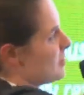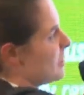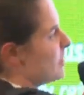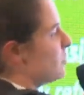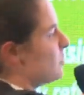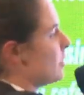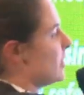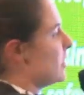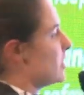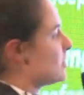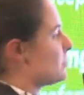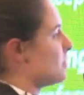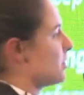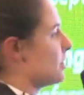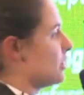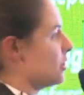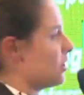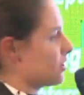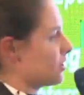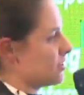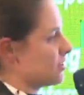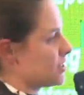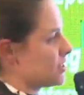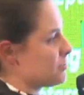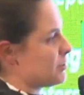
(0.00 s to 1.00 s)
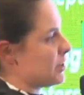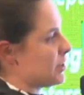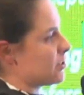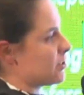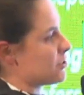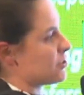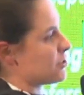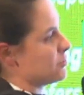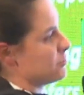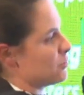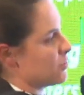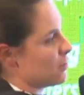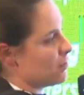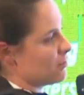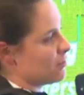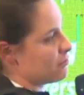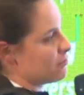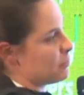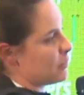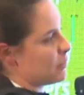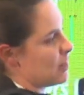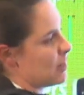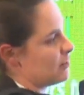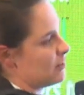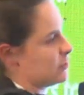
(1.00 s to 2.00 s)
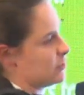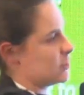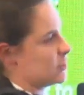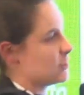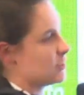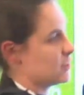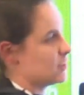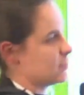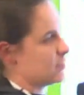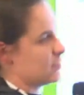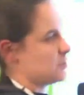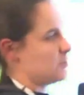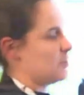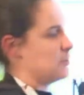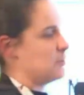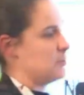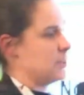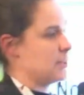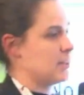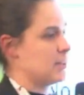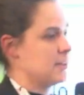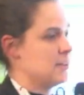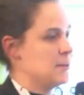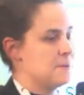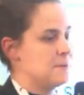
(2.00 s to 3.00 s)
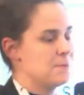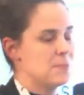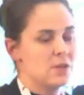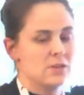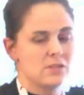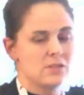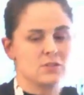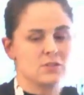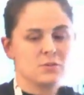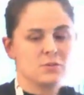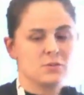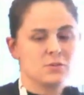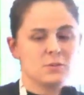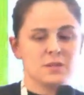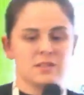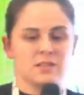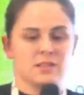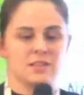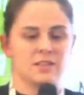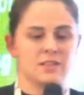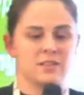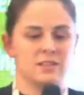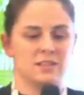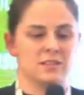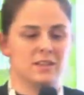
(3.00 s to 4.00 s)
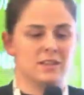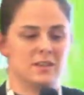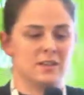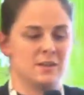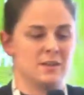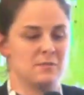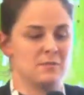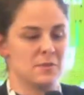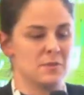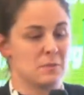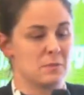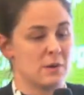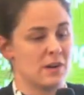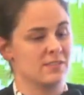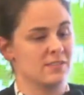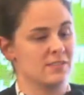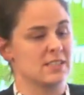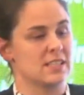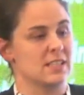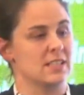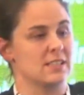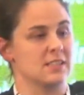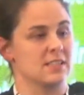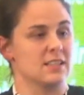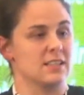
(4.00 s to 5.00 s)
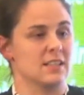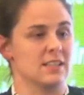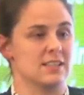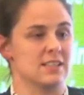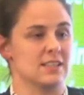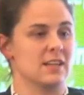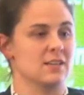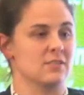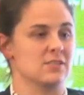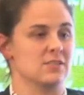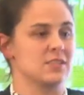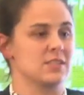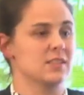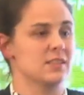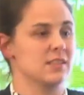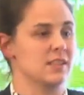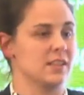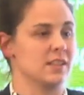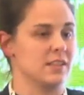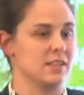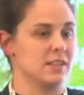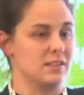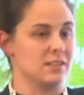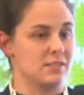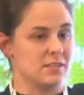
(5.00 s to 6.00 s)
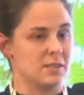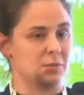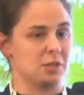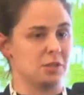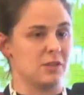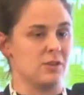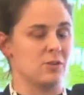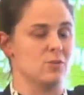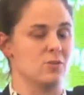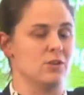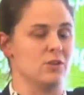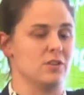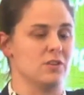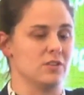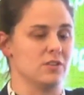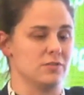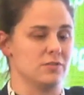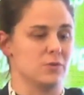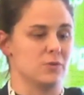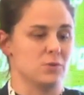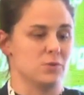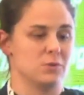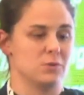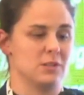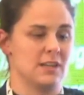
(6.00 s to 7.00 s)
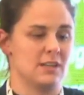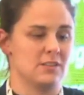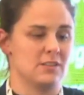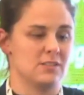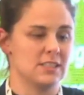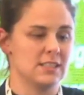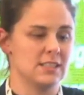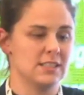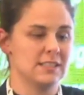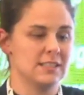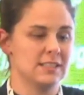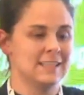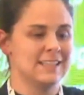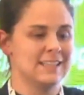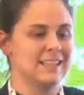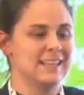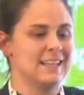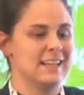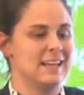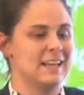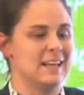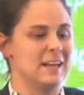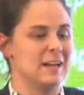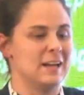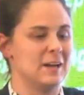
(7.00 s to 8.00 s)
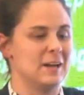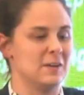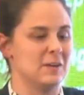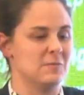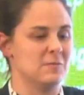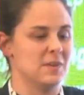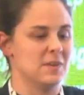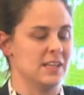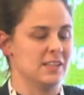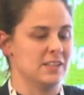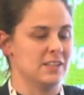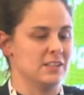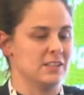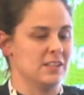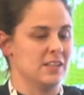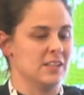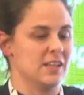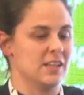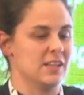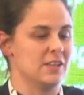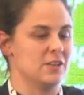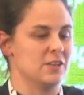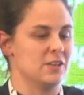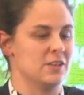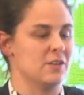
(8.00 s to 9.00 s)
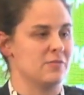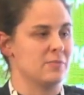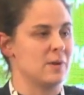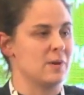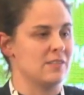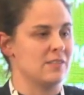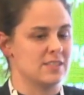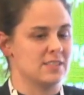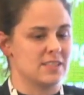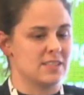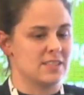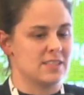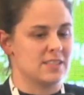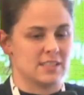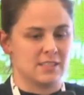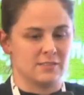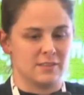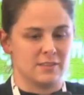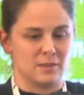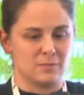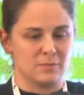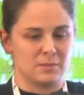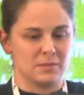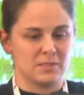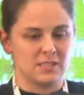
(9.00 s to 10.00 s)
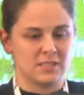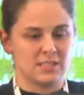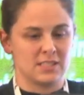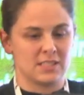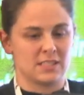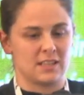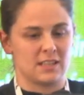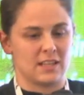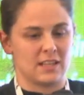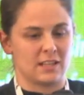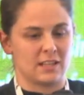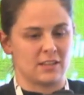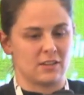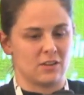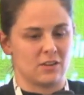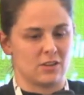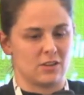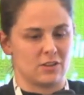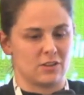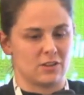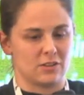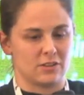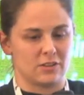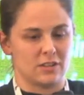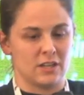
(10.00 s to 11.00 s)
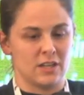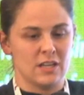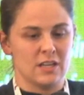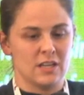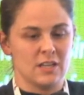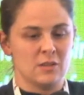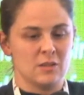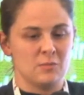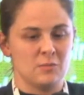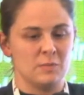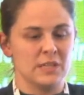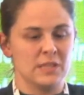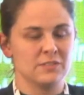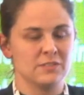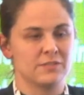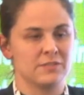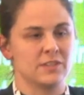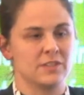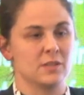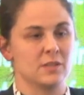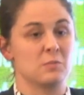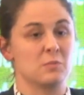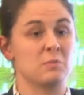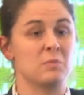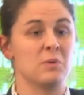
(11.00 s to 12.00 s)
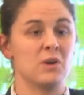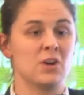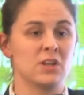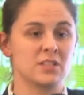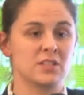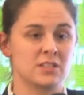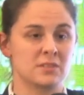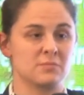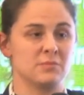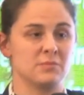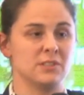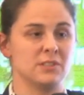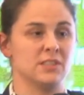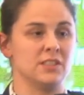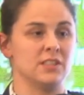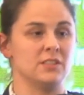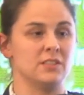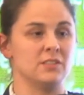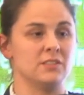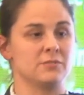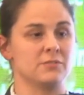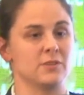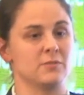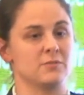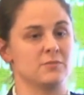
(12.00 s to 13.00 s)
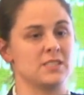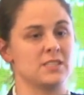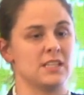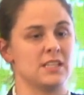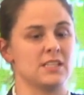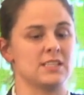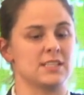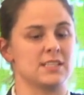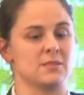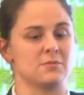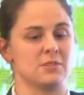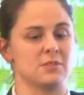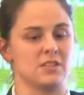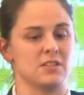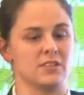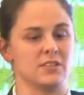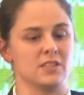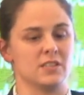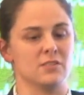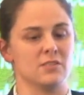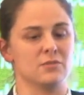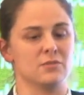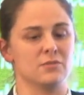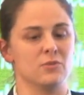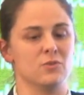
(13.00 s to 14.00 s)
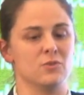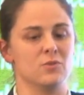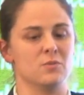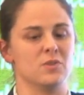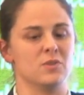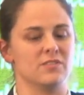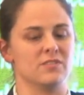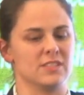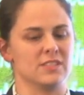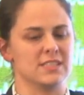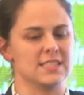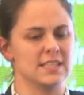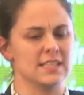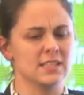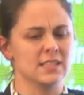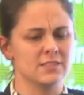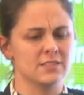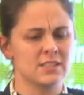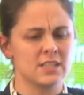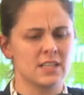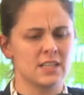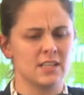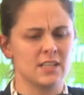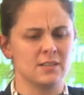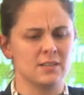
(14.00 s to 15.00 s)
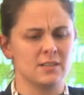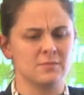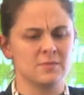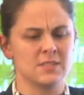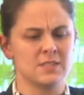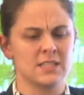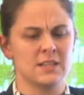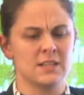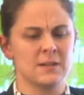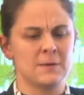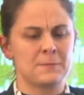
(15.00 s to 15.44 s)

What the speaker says: main ways, but along the spectrum of private to public. So when the private sector does housing, they typically call it affordable housing. And here you have private sector developers that are benefiting possibly from state subsidies in the form of incentive schemes.